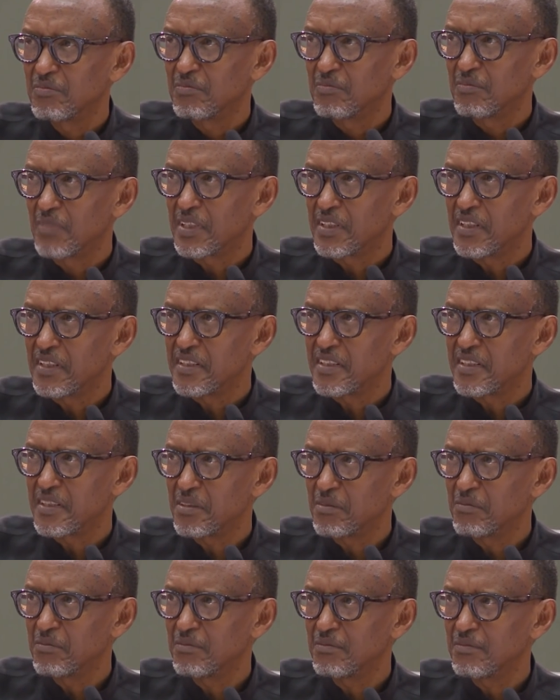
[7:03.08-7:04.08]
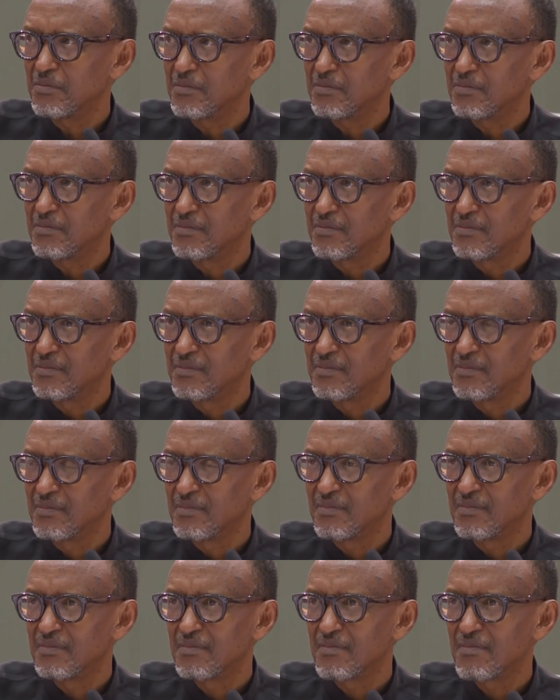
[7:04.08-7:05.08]
but a team
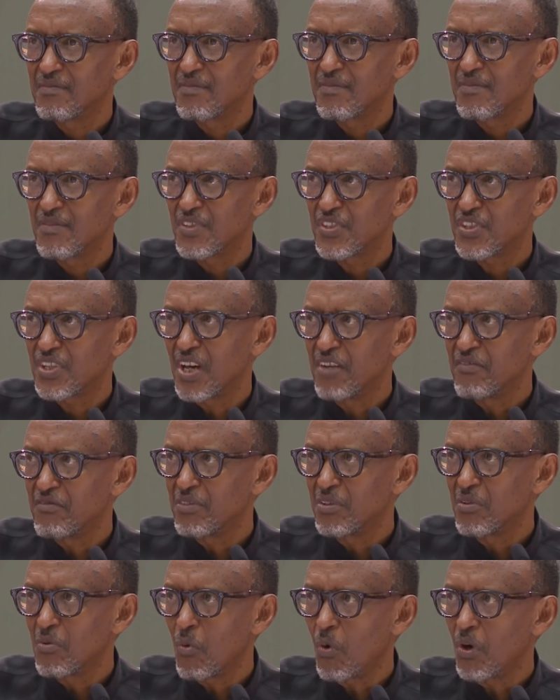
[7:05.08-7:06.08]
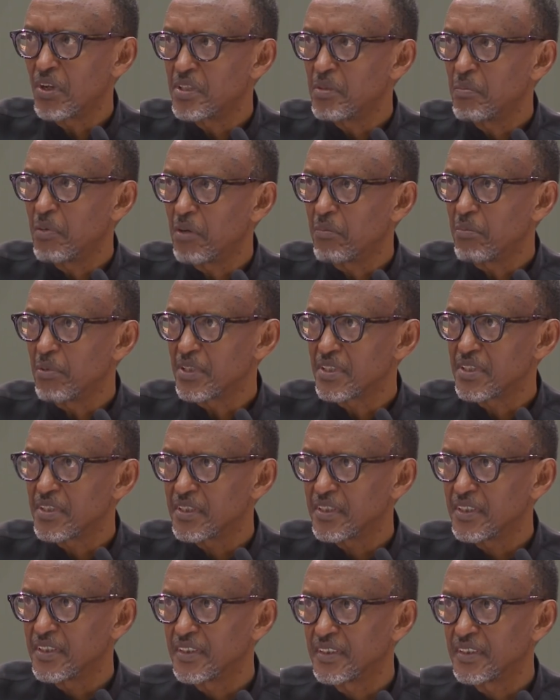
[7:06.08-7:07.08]
serving what purpose?